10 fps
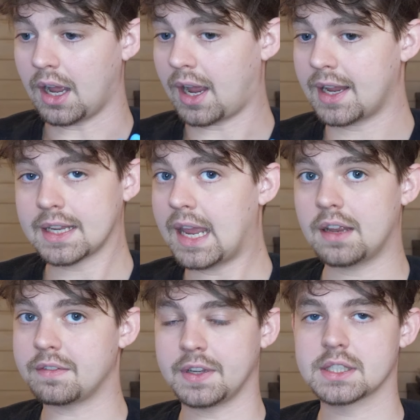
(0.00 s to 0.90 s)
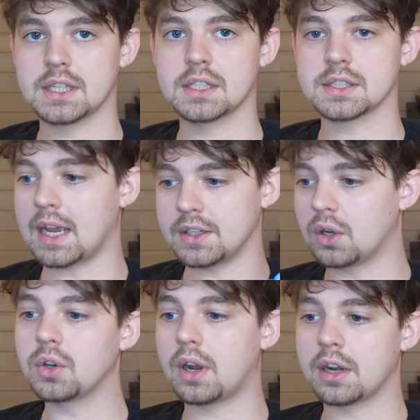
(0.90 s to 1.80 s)
I can't fix this. I
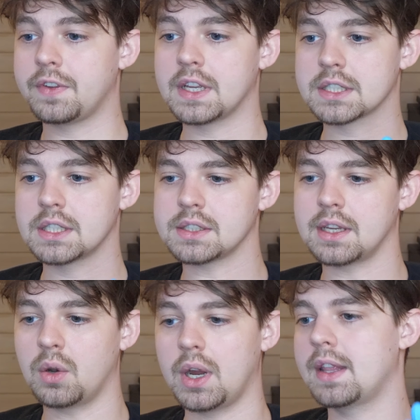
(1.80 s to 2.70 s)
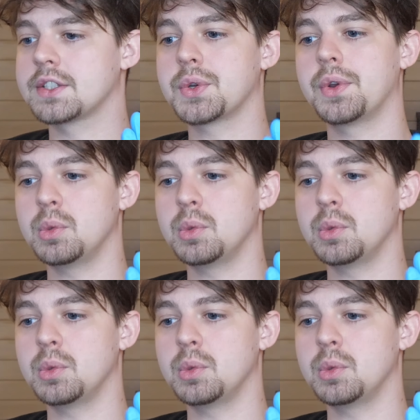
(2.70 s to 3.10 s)
don't know how to fix this in a way that's going